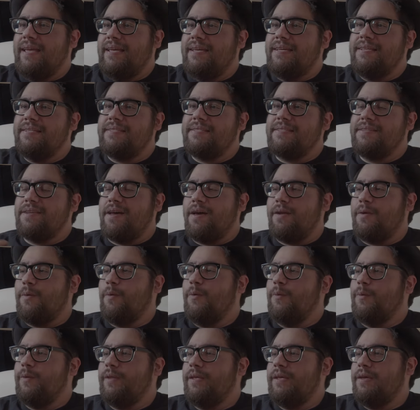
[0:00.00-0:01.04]
is not
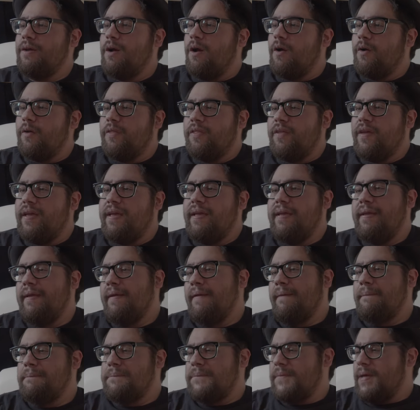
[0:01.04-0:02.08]
only are
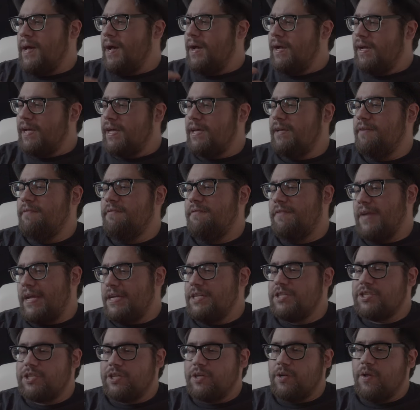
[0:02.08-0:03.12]
they
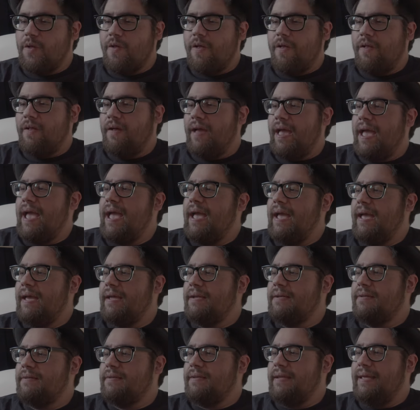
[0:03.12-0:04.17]
unconventional
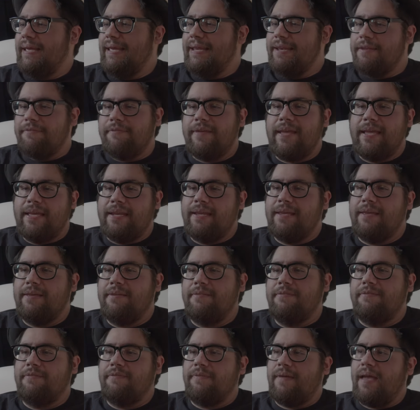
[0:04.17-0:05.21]
and
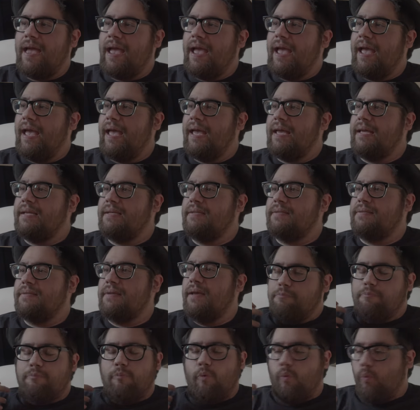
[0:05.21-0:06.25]
innovative and
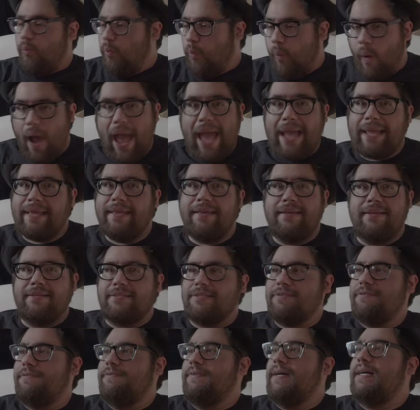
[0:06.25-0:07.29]
wacky
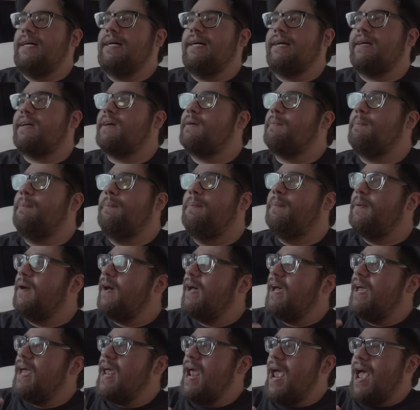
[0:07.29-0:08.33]
as fuck,
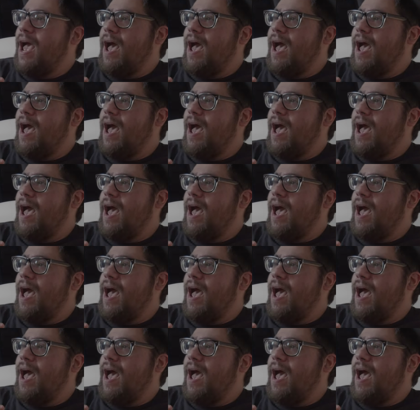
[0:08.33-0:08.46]
but